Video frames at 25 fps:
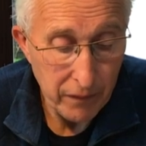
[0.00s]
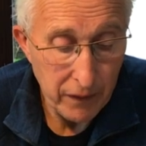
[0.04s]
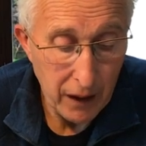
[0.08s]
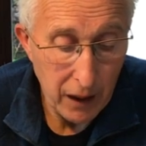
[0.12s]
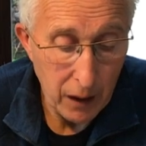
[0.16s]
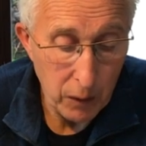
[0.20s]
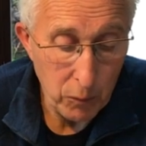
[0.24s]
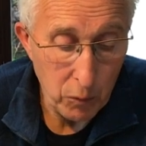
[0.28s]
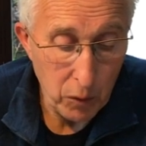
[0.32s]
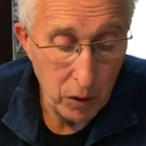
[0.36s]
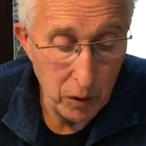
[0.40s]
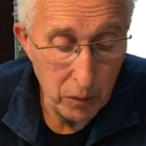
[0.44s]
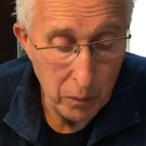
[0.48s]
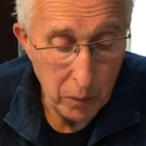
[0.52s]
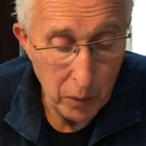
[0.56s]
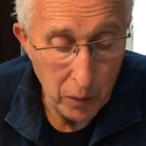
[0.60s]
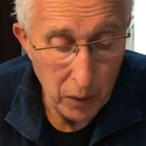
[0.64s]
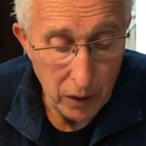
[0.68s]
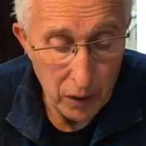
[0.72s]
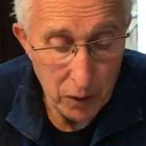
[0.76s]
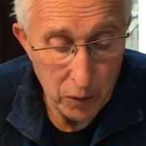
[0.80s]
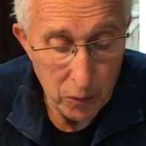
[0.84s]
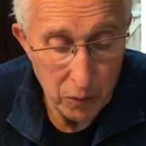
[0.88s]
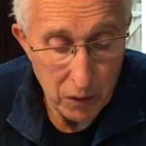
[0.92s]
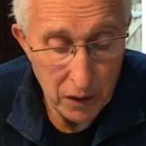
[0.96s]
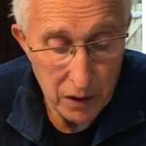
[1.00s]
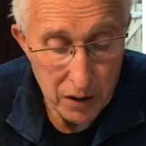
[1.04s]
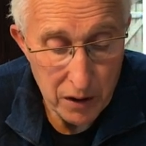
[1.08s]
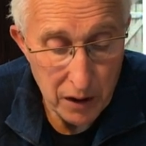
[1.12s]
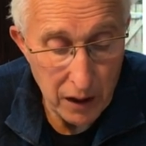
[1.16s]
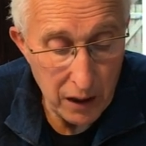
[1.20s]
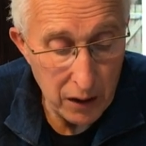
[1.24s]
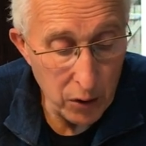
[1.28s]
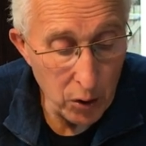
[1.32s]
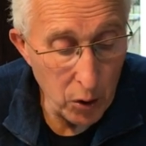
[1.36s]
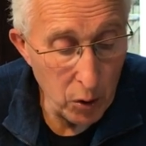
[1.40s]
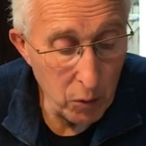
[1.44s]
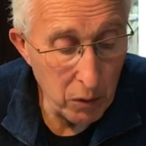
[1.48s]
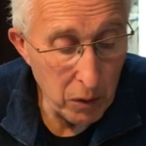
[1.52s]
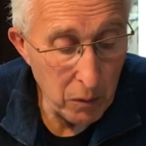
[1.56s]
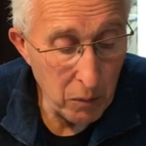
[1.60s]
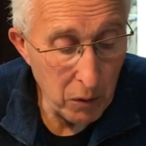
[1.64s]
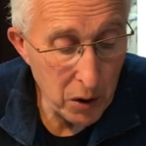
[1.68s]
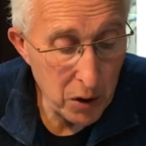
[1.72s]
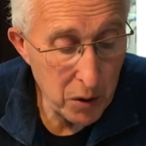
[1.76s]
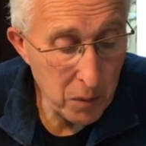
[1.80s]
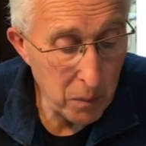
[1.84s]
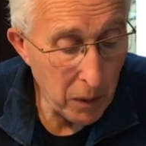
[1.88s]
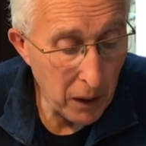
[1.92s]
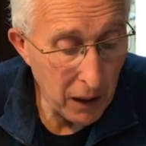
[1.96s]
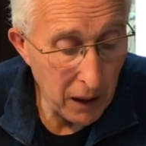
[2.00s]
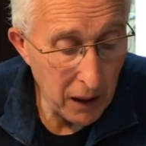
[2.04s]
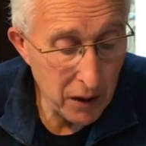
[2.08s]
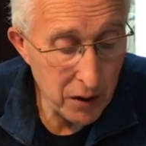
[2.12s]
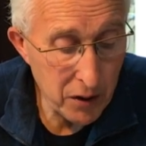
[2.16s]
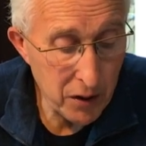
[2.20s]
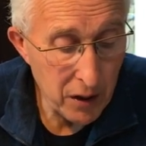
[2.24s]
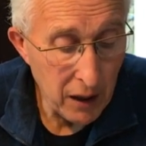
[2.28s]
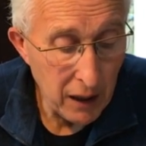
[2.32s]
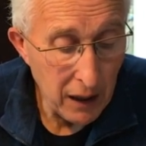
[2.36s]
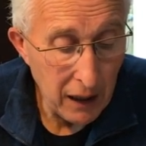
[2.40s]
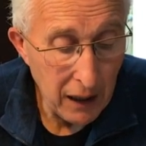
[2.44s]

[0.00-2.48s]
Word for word: At one point, which they knew we must pass,